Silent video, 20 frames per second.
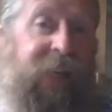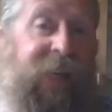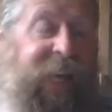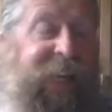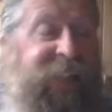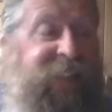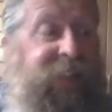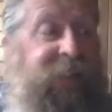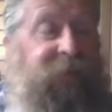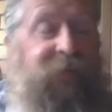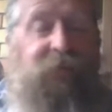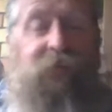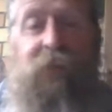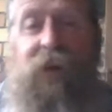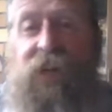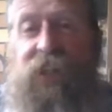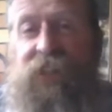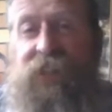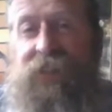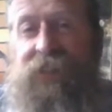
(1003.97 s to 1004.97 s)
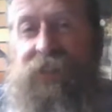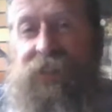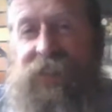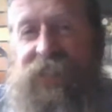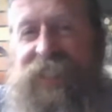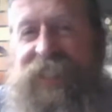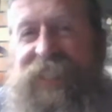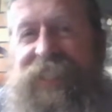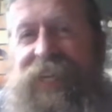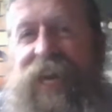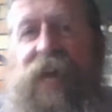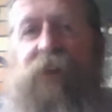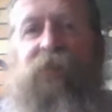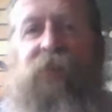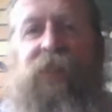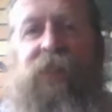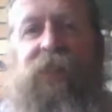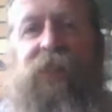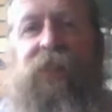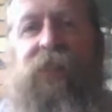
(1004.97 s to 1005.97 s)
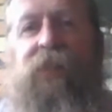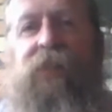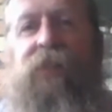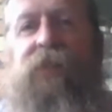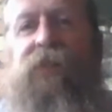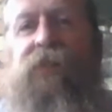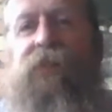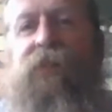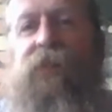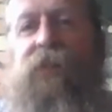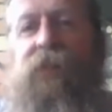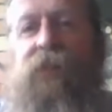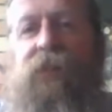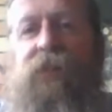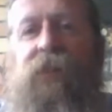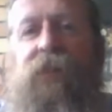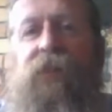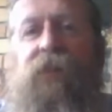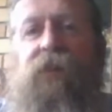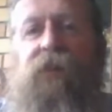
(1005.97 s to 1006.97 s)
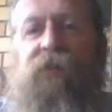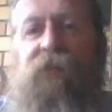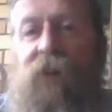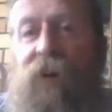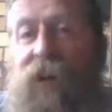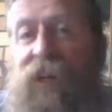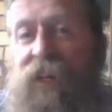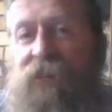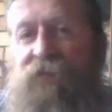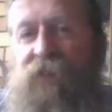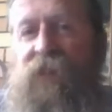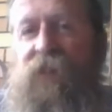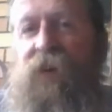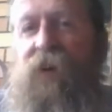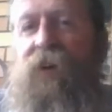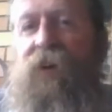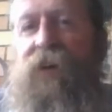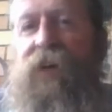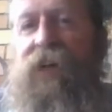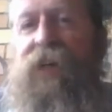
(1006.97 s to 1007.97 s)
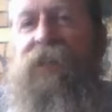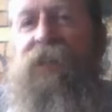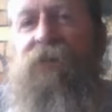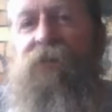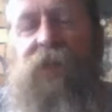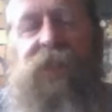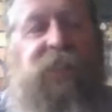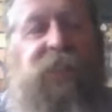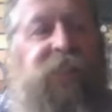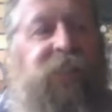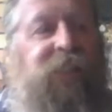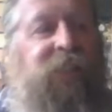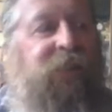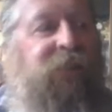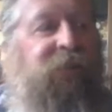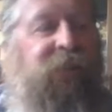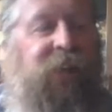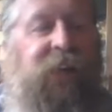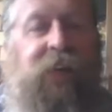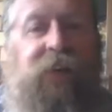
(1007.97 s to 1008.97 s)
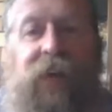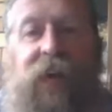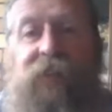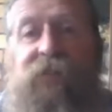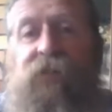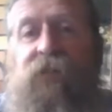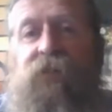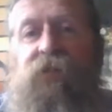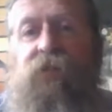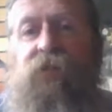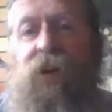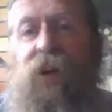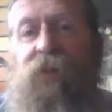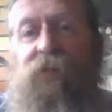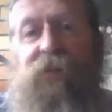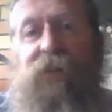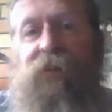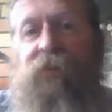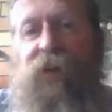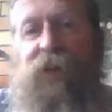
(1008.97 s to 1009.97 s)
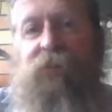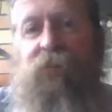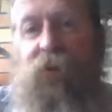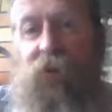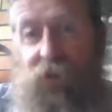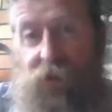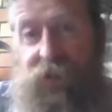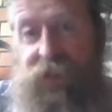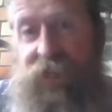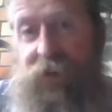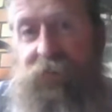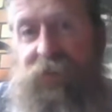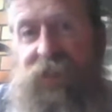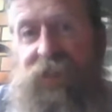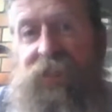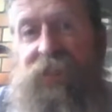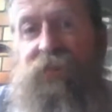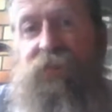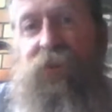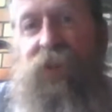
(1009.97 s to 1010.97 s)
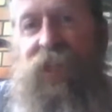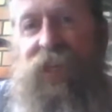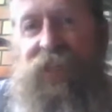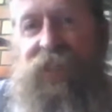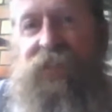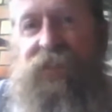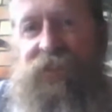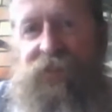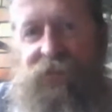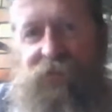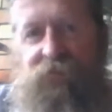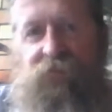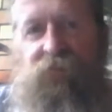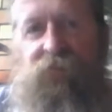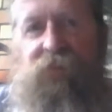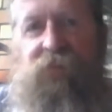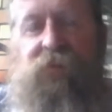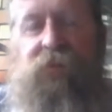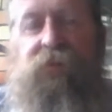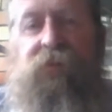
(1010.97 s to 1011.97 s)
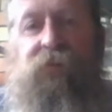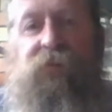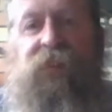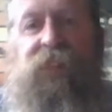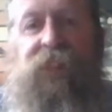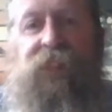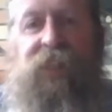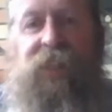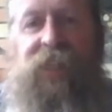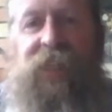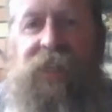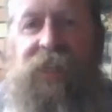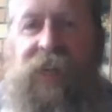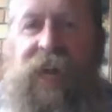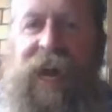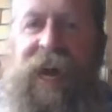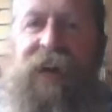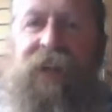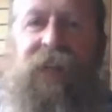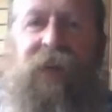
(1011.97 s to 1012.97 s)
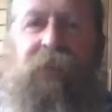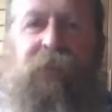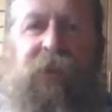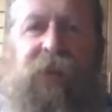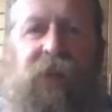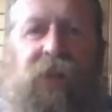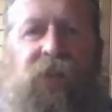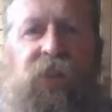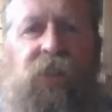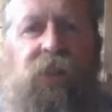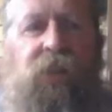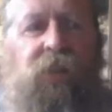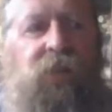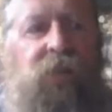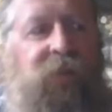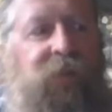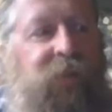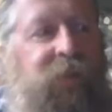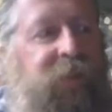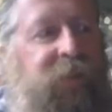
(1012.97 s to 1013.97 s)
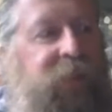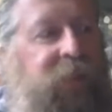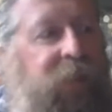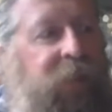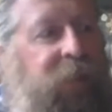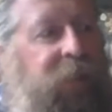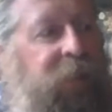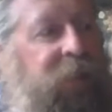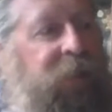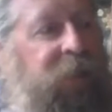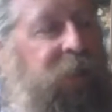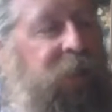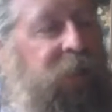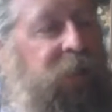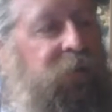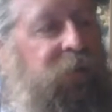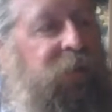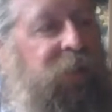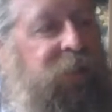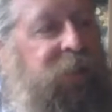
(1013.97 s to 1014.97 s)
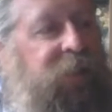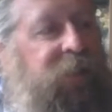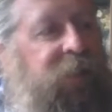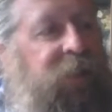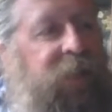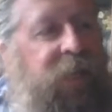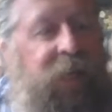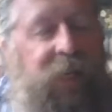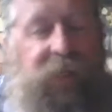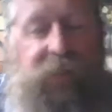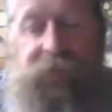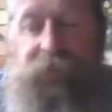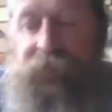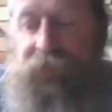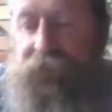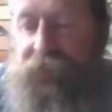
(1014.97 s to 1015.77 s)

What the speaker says: ex-merchant sea captain, finally retired, and we're sitting around having coffee one morning up at his place near the canal up at Ocean Shores. We're sitting there,